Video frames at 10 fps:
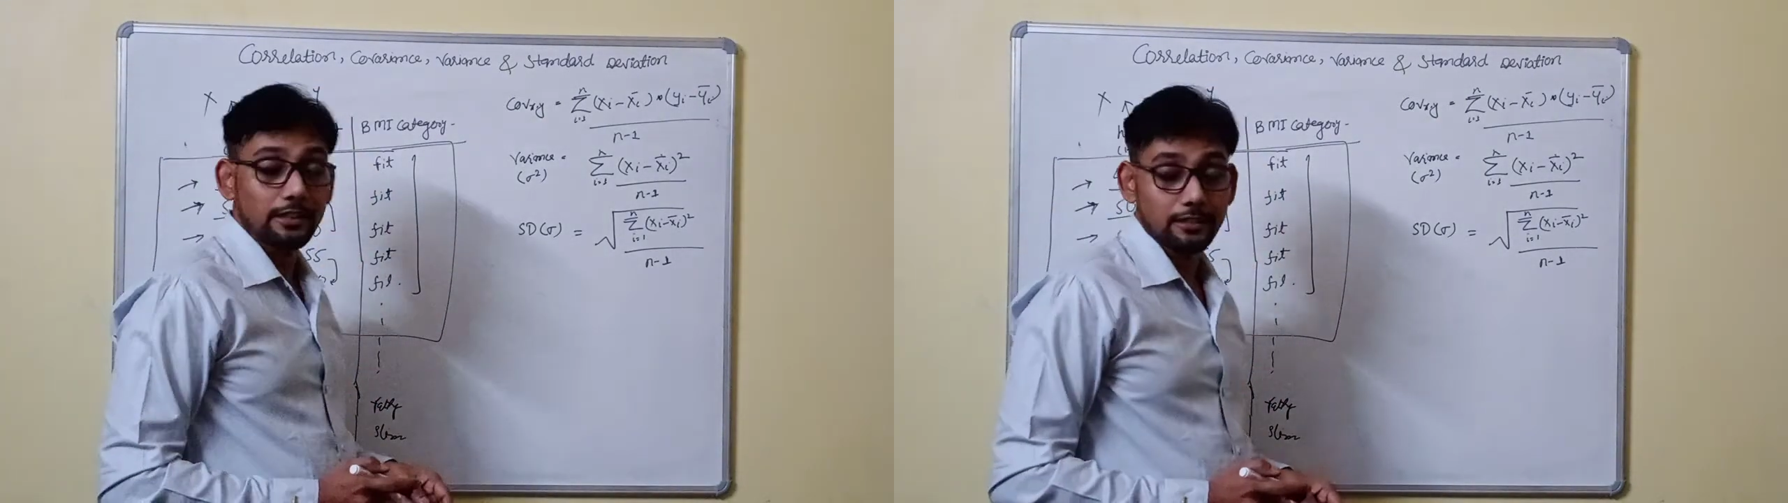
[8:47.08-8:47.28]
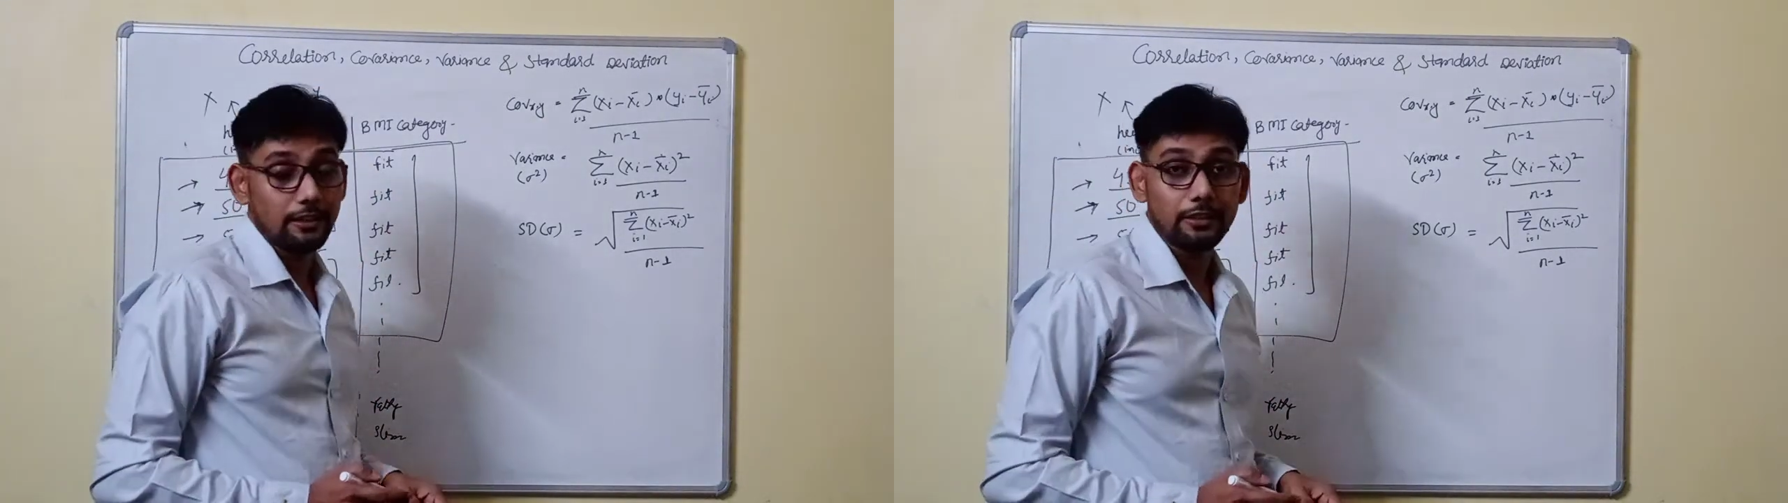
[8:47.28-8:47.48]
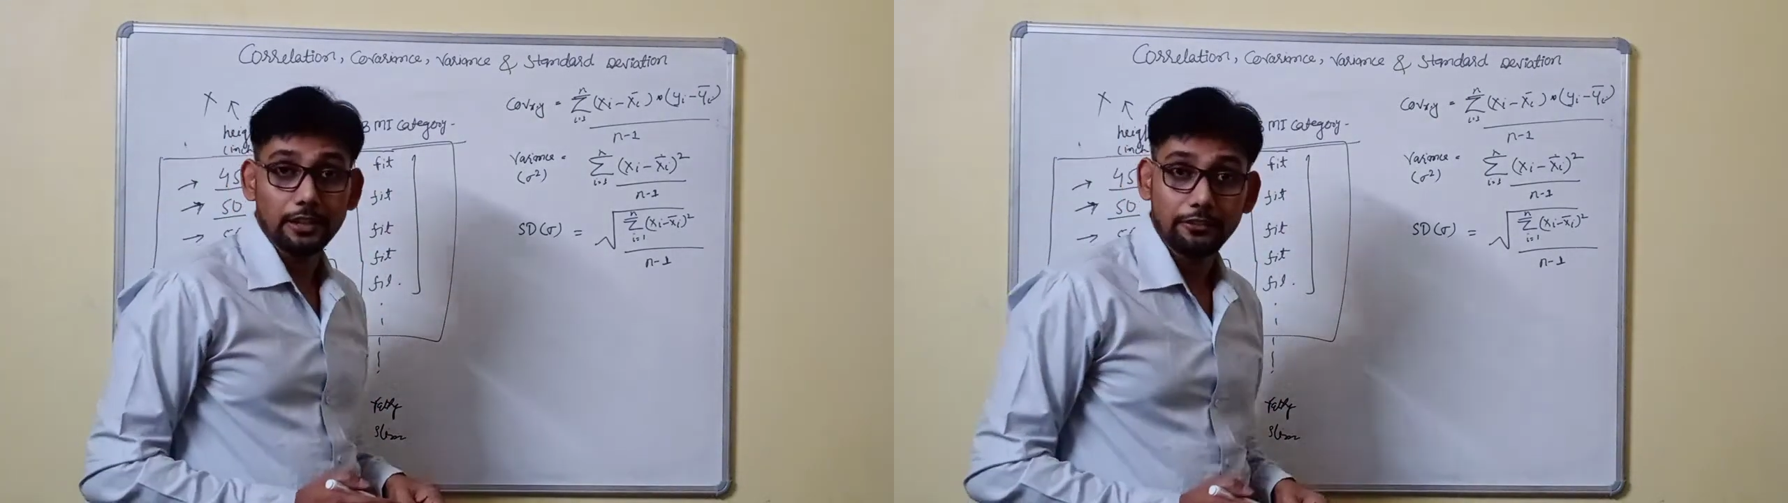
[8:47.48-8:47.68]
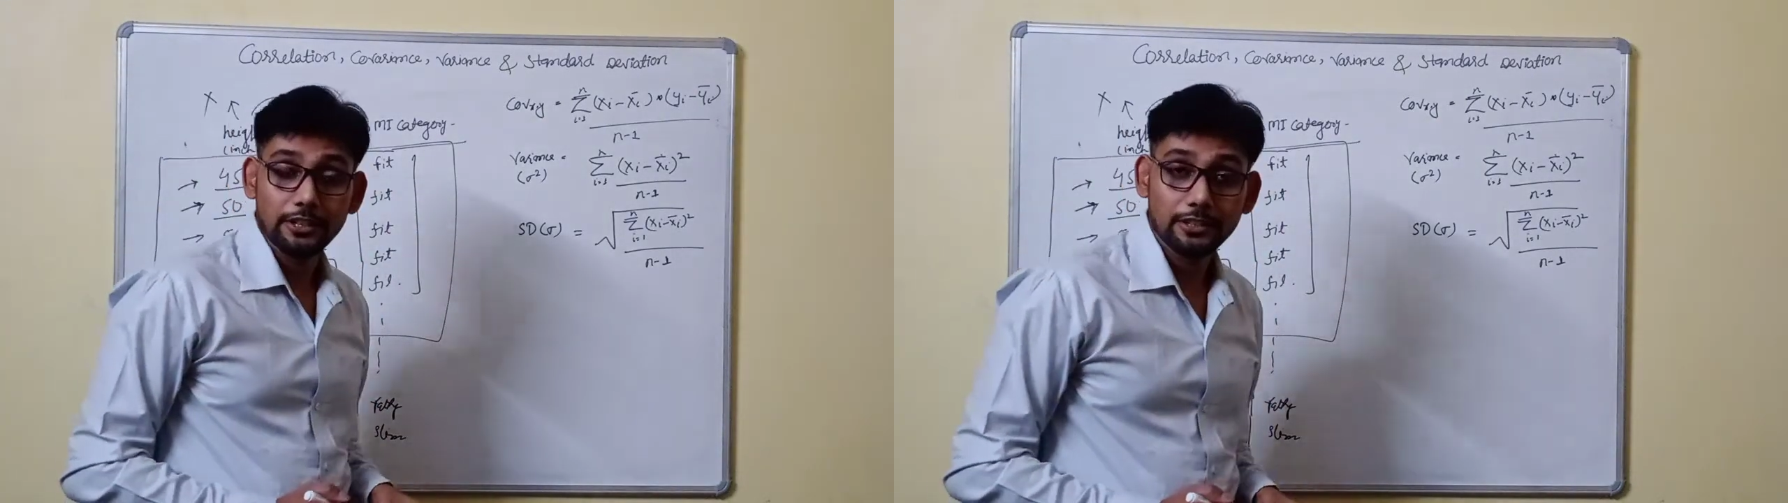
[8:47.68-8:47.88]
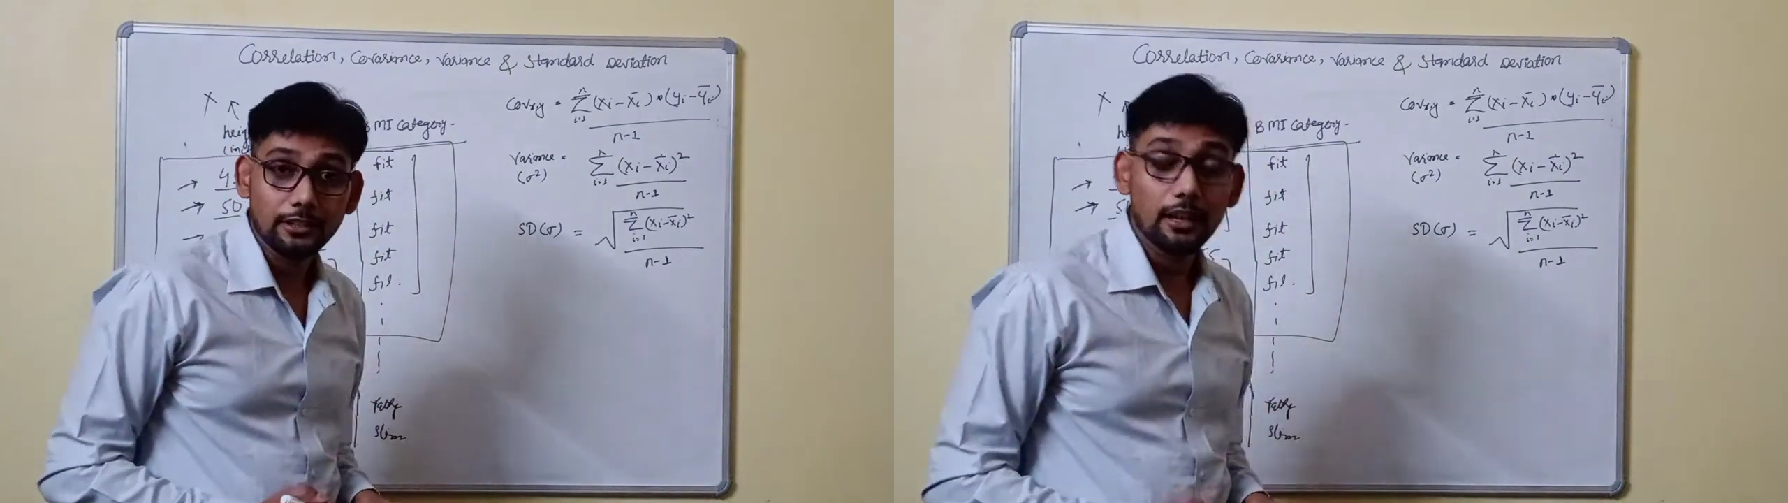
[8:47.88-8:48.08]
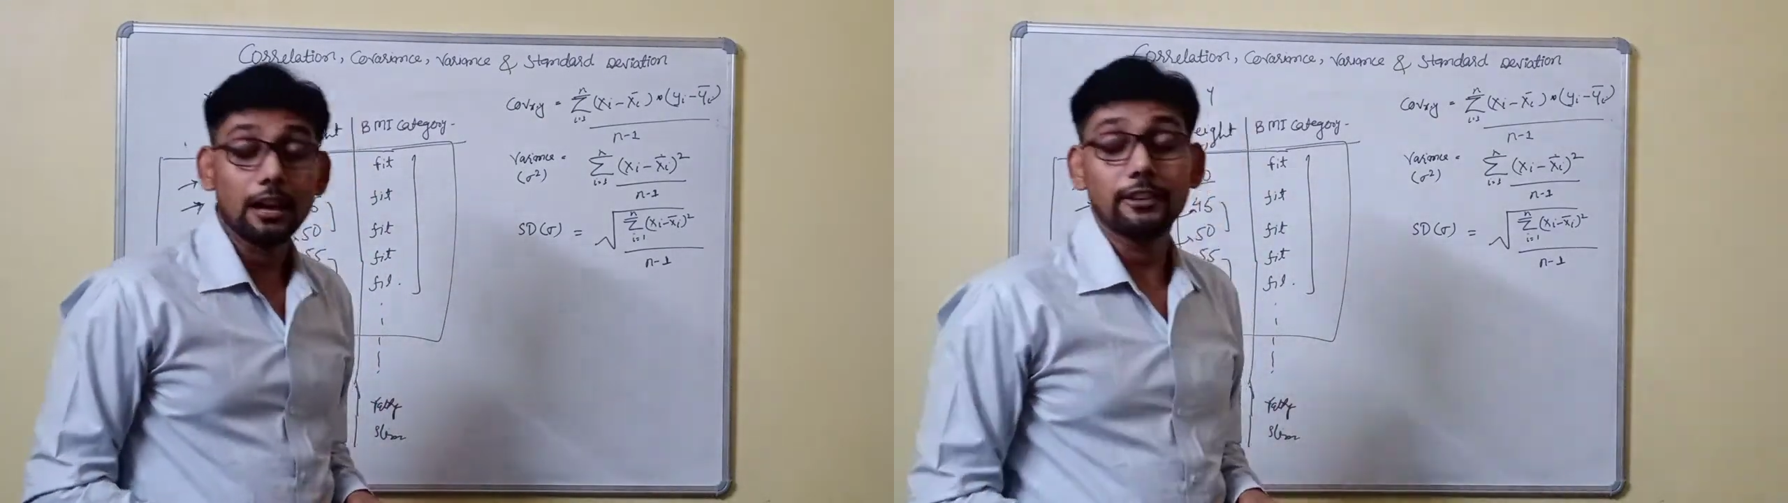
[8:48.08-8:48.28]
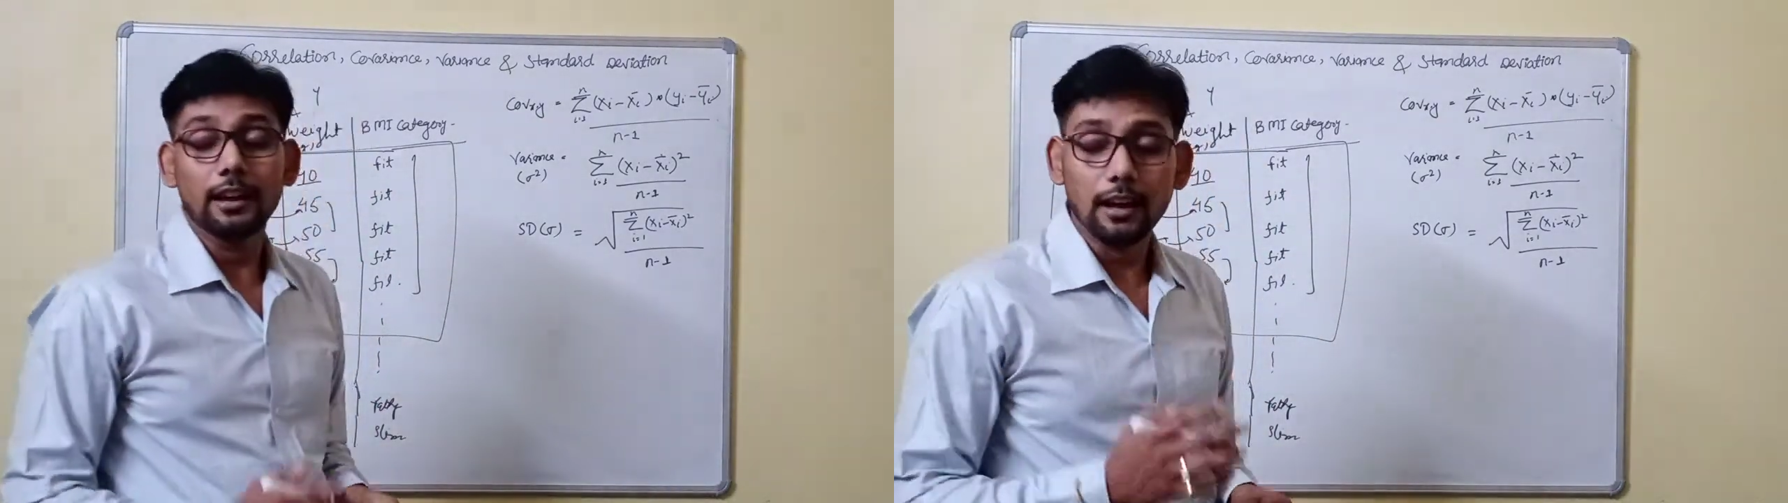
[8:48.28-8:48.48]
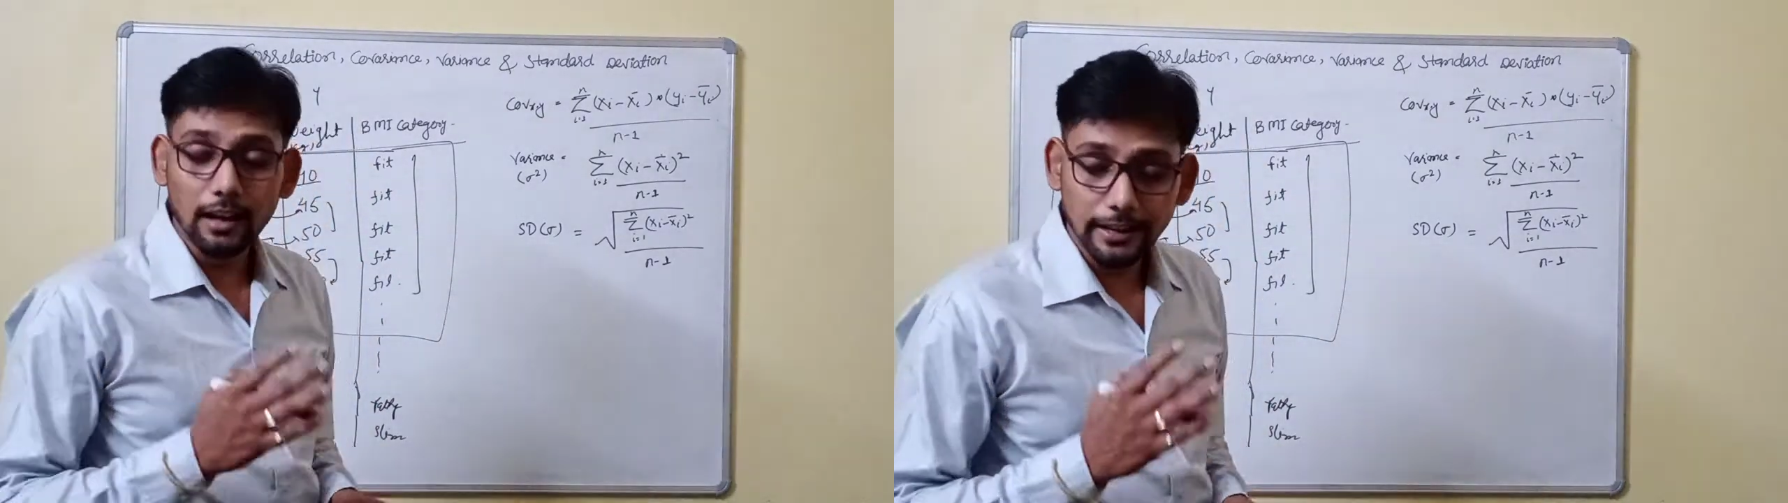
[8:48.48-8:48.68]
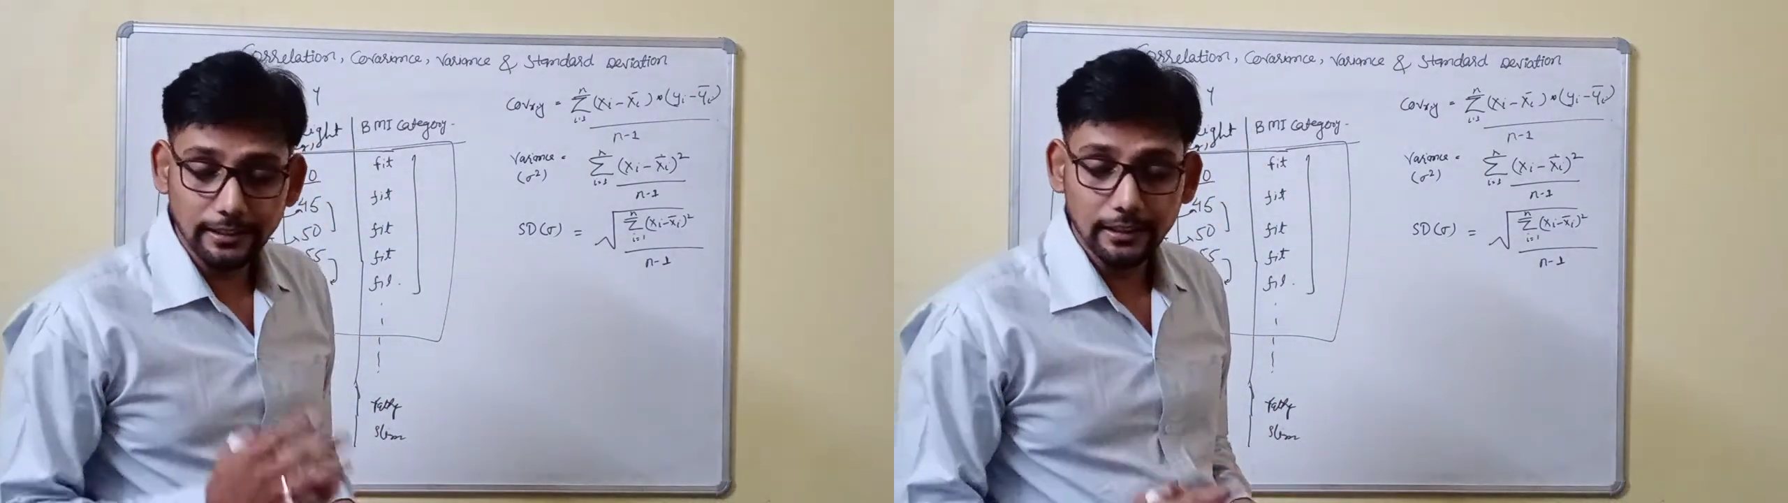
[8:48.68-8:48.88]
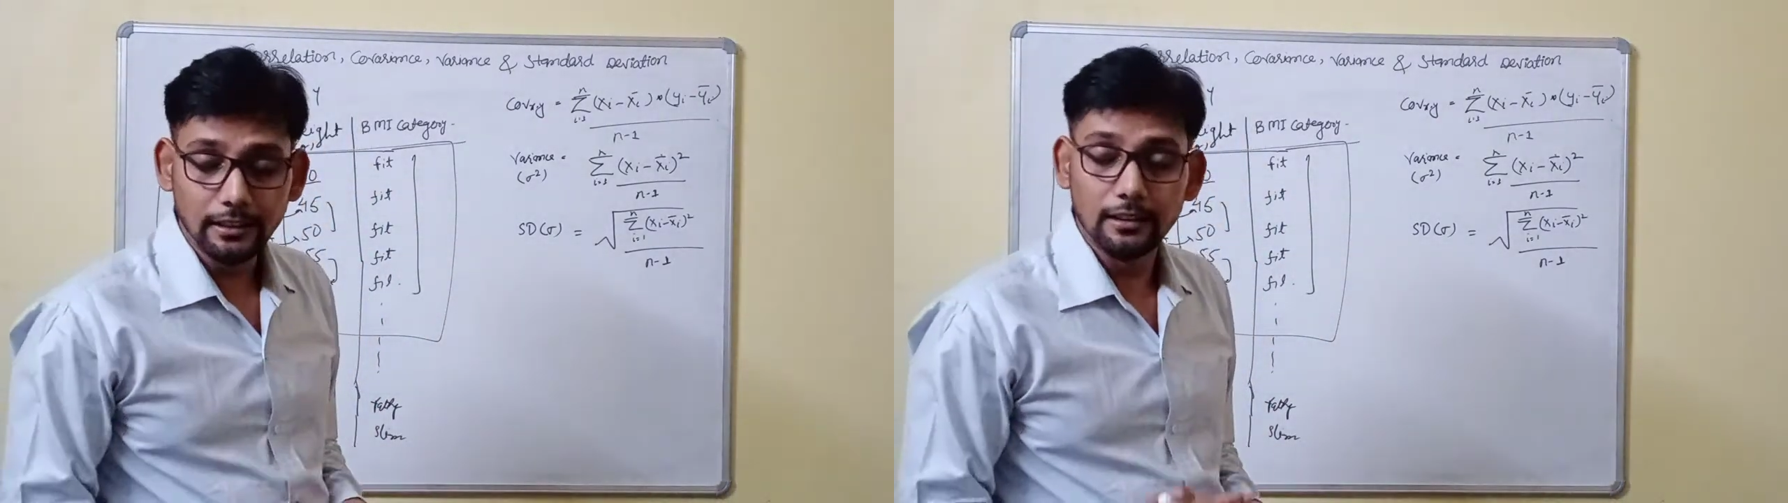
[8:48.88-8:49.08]
standard deviation, I will
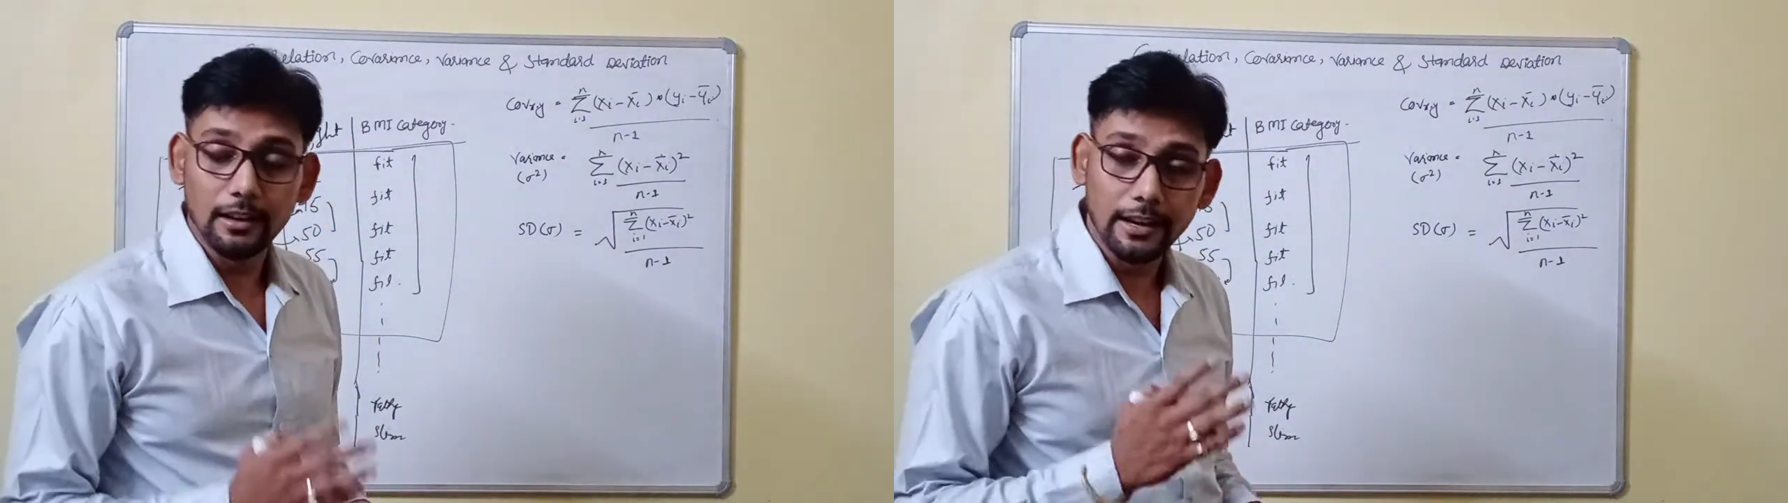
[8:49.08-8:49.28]
highly